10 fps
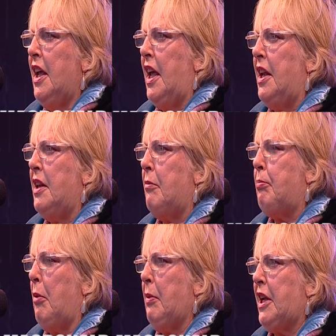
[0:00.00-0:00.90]
in
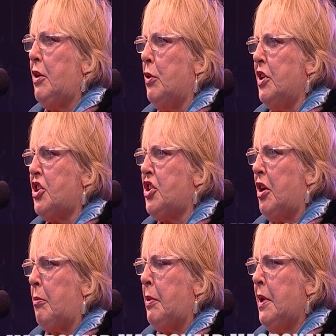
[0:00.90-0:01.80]
public
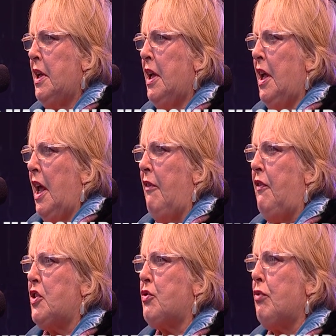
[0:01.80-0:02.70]
ownership, if
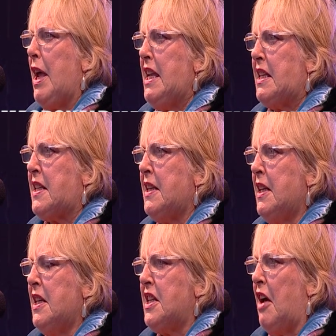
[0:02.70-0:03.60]
it's right
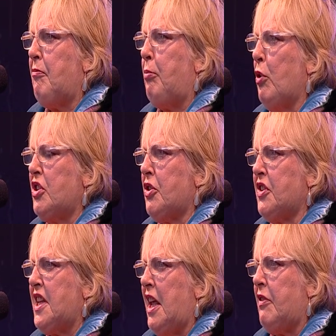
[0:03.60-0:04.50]
to have postal
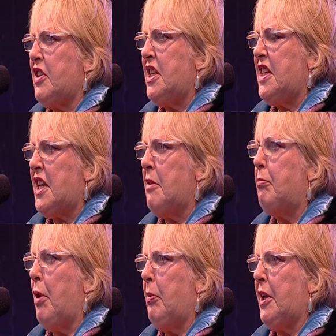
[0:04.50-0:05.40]
services in
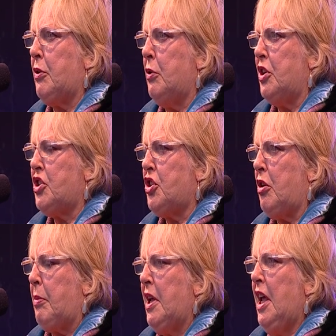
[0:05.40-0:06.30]
public
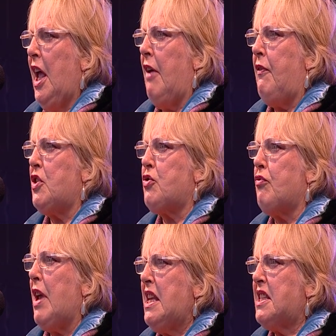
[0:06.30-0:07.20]
ownership, if it's
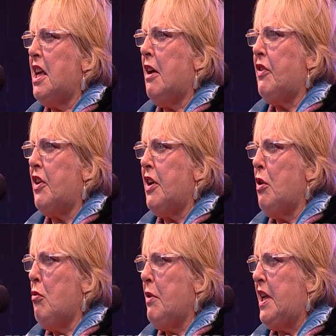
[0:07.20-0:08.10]
right to have the
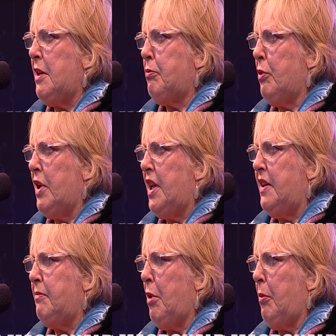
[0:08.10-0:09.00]
railway
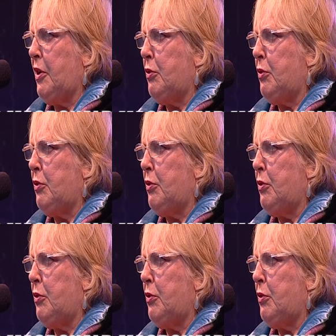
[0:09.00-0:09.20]
in public